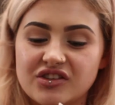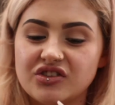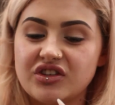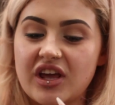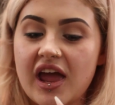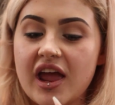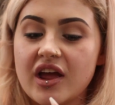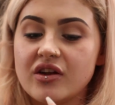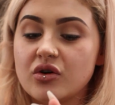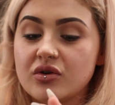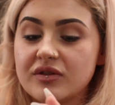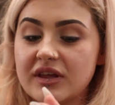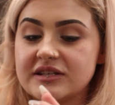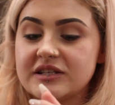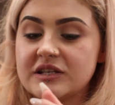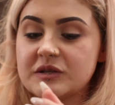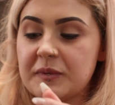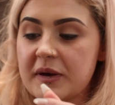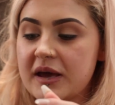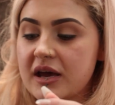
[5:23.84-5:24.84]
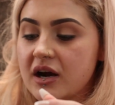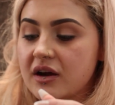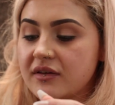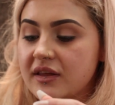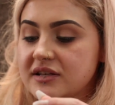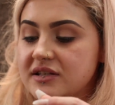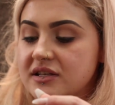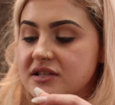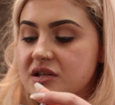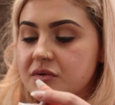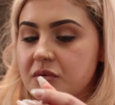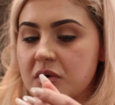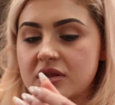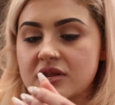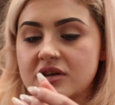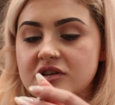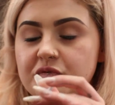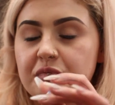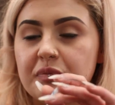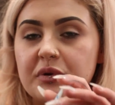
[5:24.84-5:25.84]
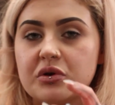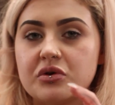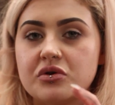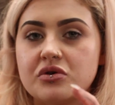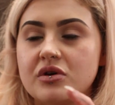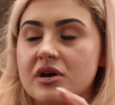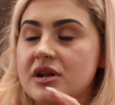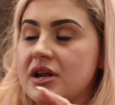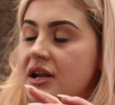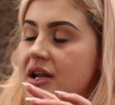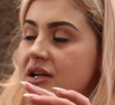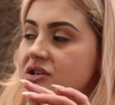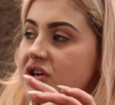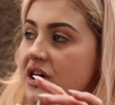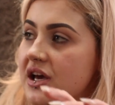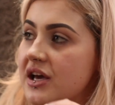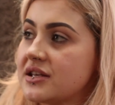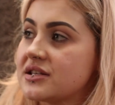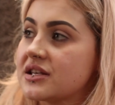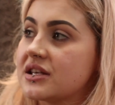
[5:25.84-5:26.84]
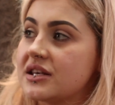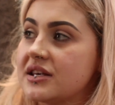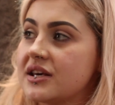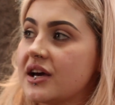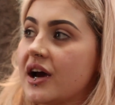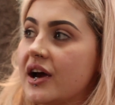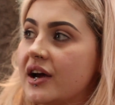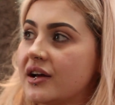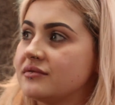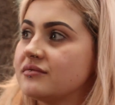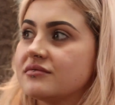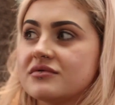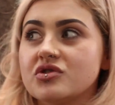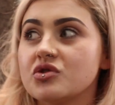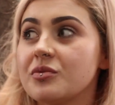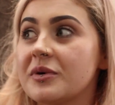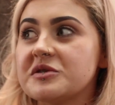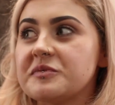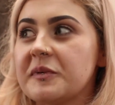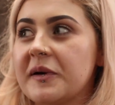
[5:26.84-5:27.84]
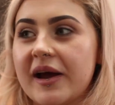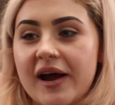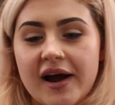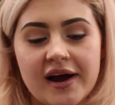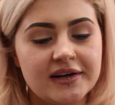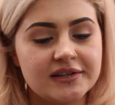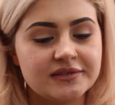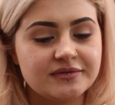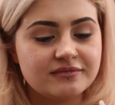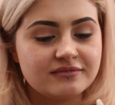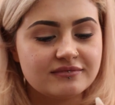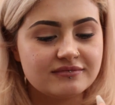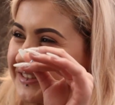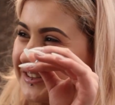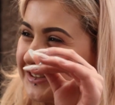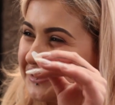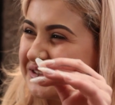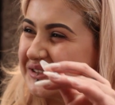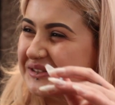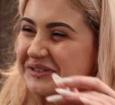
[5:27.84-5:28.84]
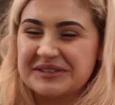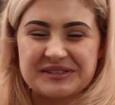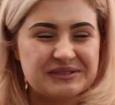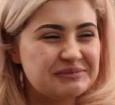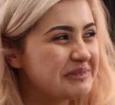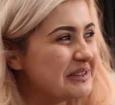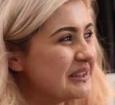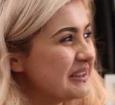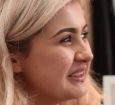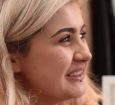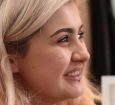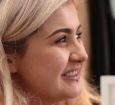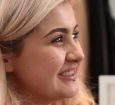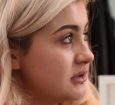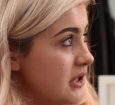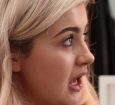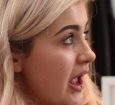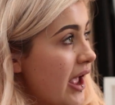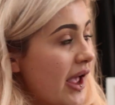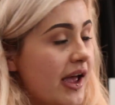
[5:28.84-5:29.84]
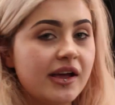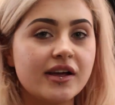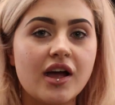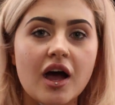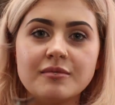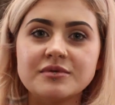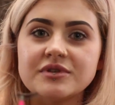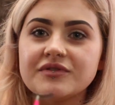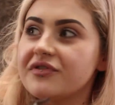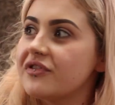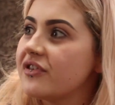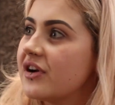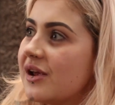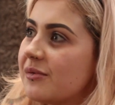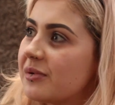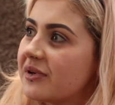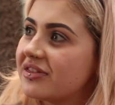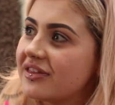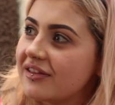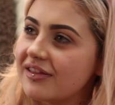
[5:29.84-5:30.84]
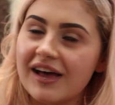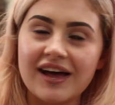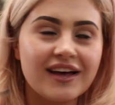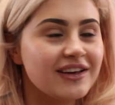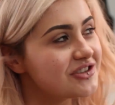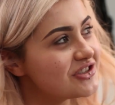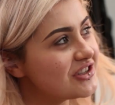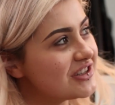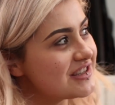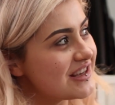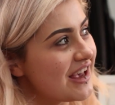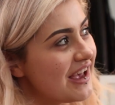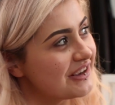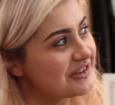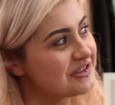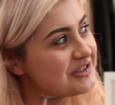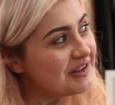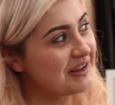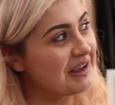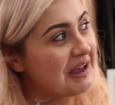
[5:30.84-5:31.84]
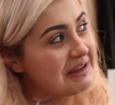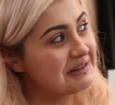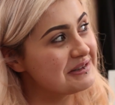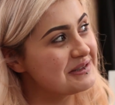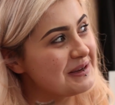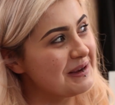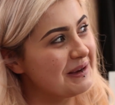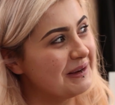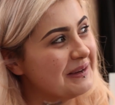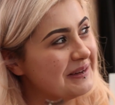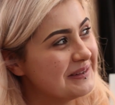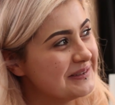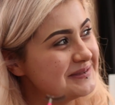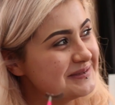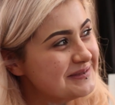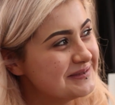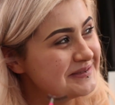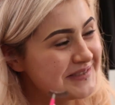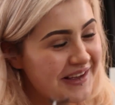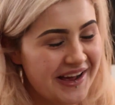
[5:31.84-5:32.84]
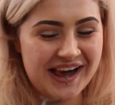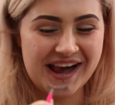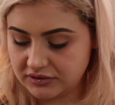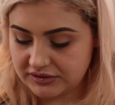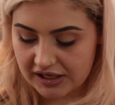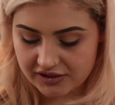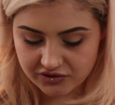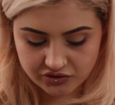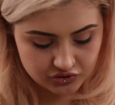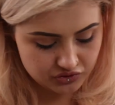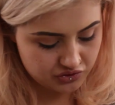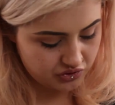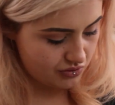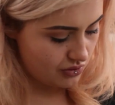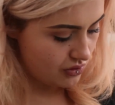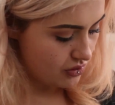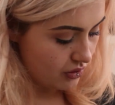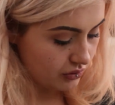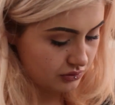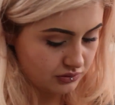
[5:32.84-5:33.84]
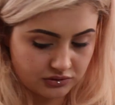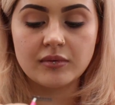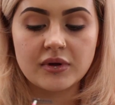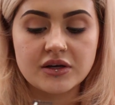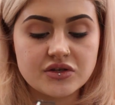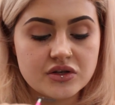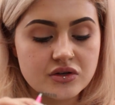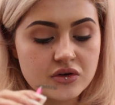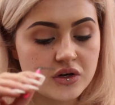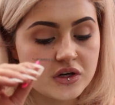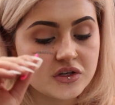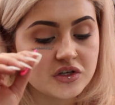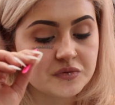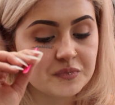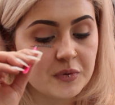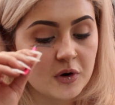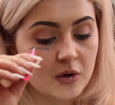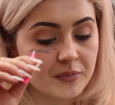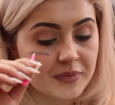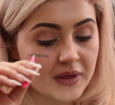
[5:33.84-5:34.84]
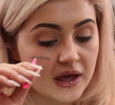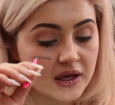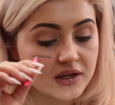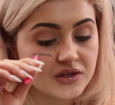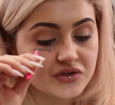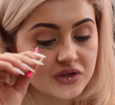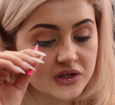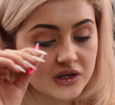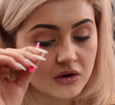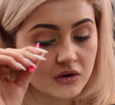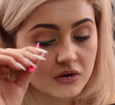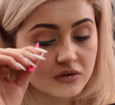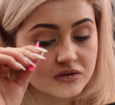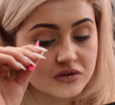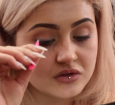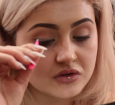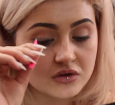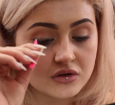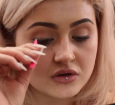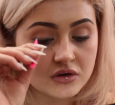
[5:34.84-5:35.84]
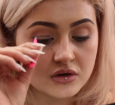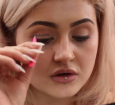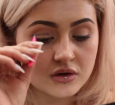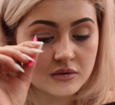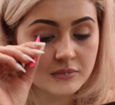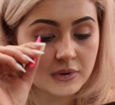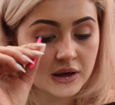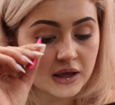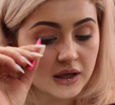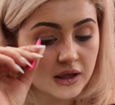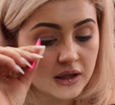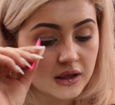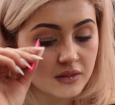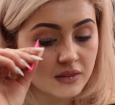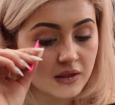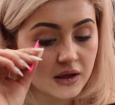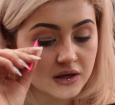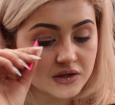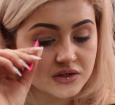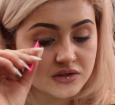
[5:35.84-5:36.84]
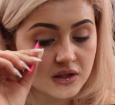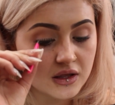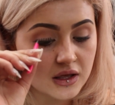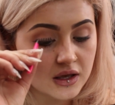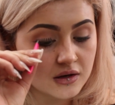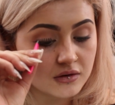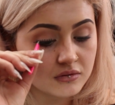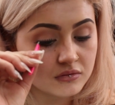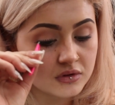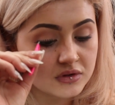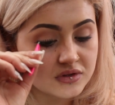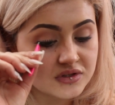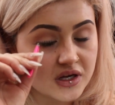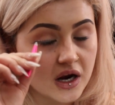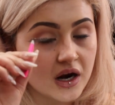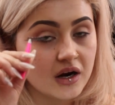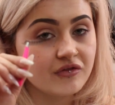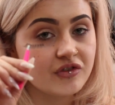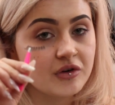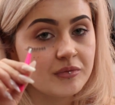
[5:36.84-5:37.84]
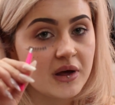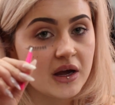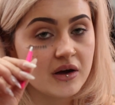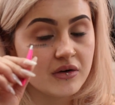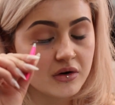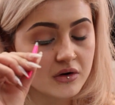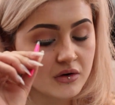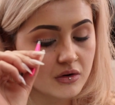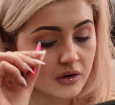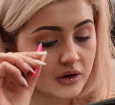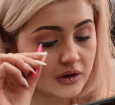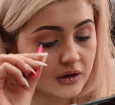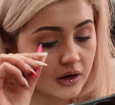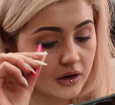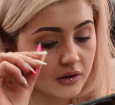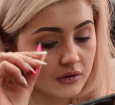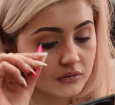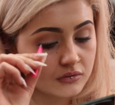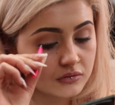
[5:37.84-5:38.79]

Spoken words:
Yeah, no, this is better. This is the one that's blue and then it dries clear. So much better. And it's so small. Yeah, it comes free with the lashes actually, Andy. That's good to go. Literally going to just pop that straight onto my lash line, starting from the outer corner.